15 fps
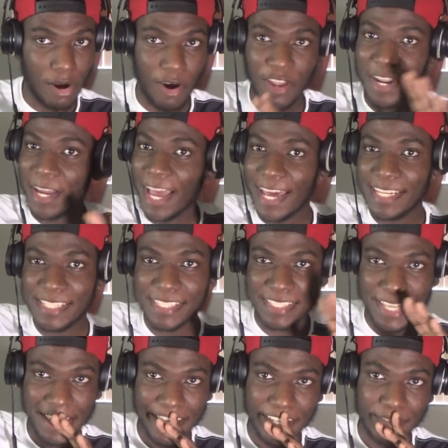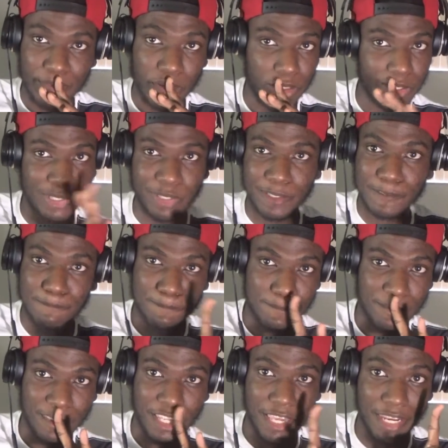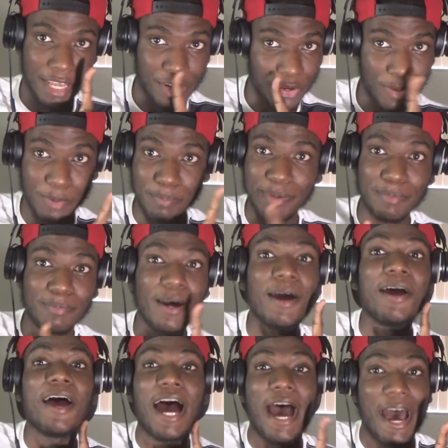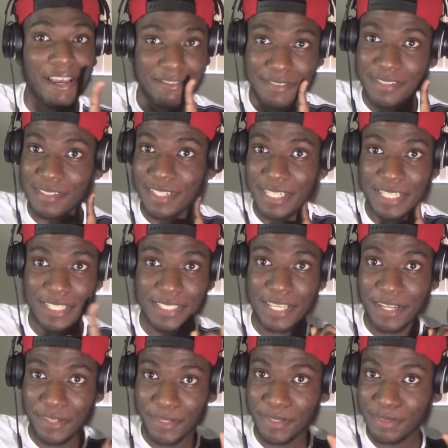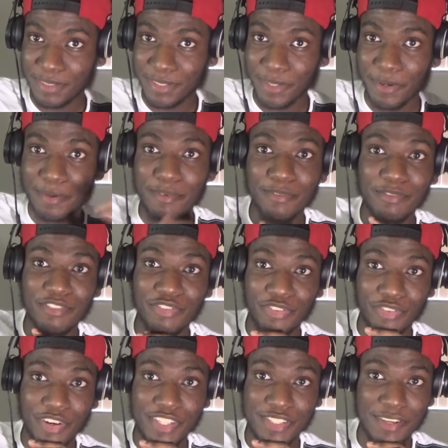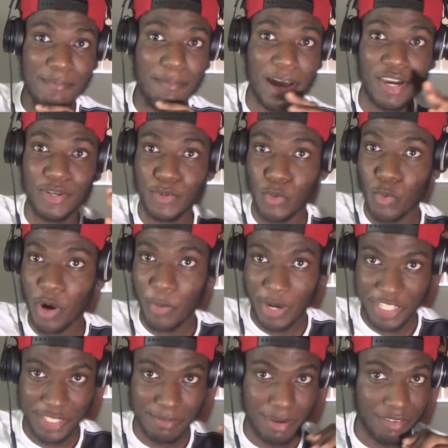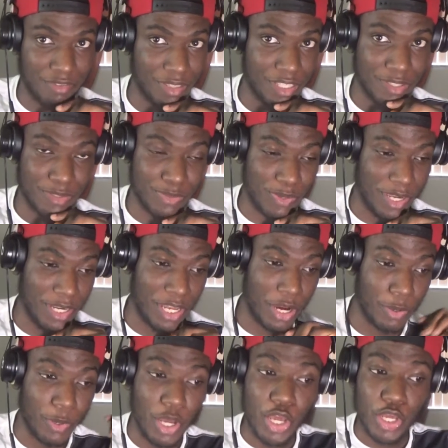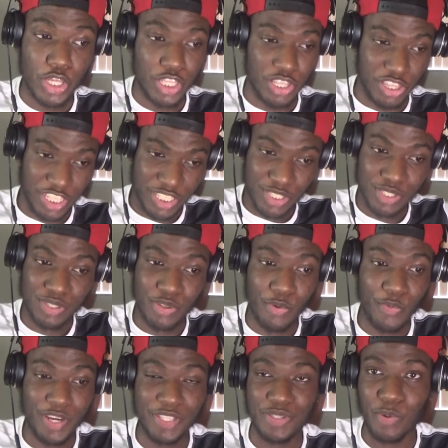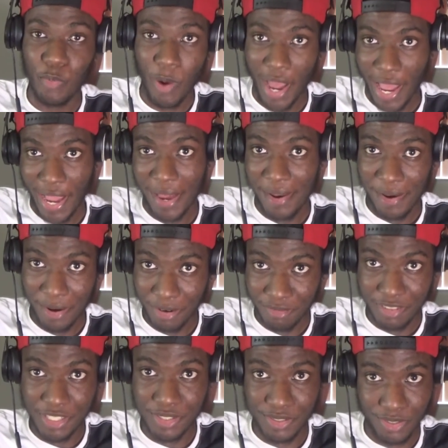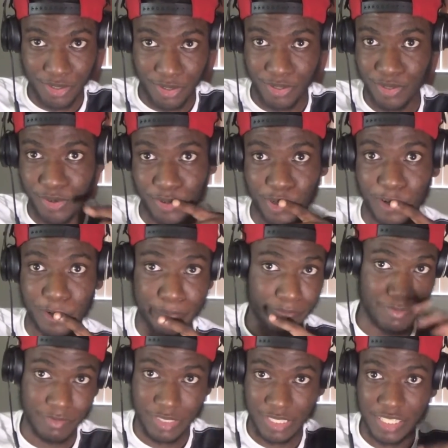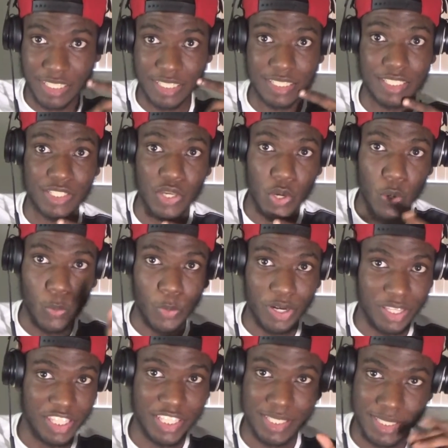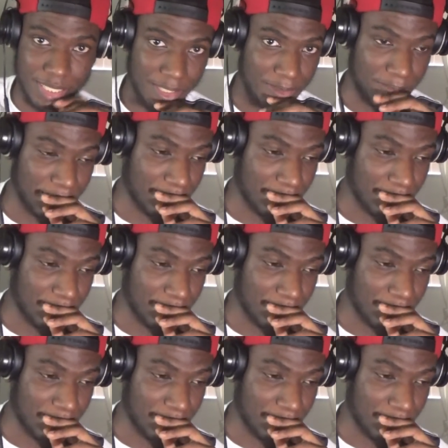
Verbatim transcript: all I gotta say, look, and I know people, because I know certain friends of mine who are watching my videos right now, this is the reason why I love this nerdcore, because with this,